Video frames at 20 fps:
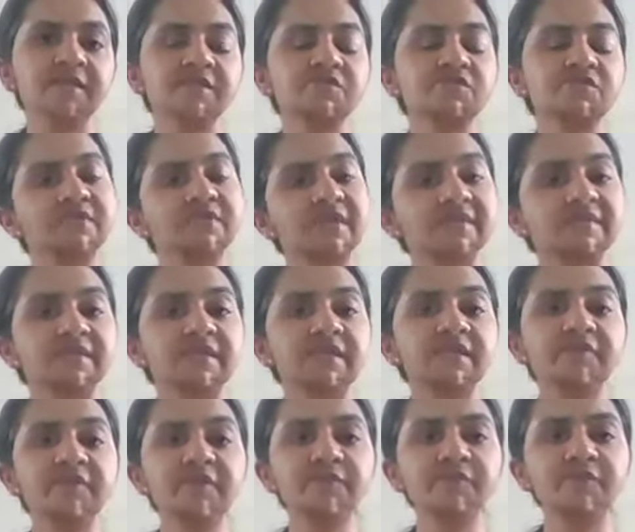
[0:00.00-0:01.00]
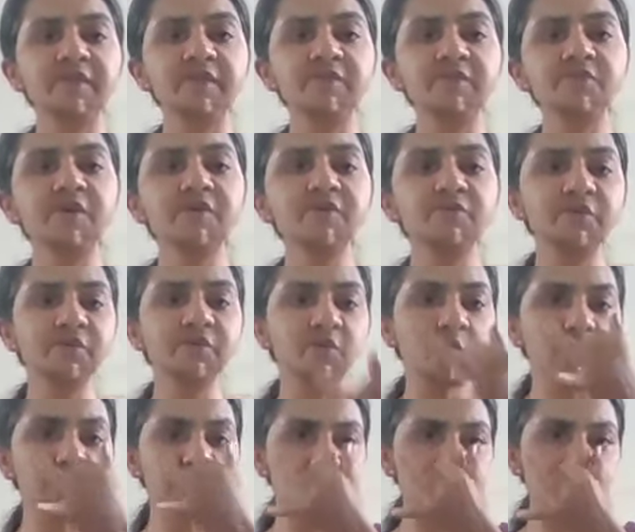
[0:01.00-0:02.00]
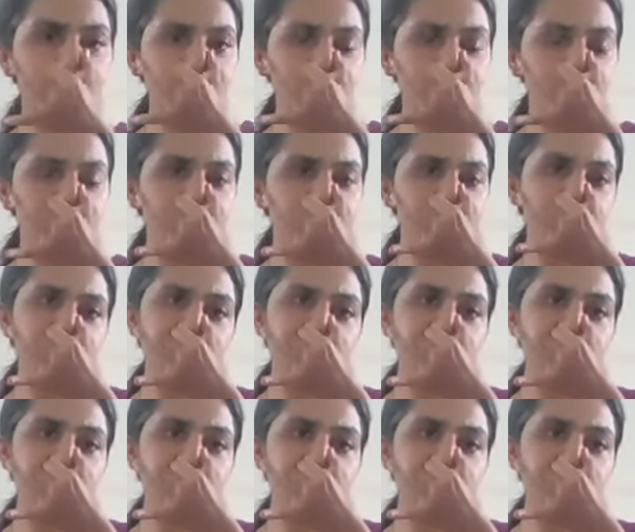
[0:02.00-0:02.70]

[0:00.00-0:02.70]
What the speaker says: So yes, even when you are doing alternate nostril,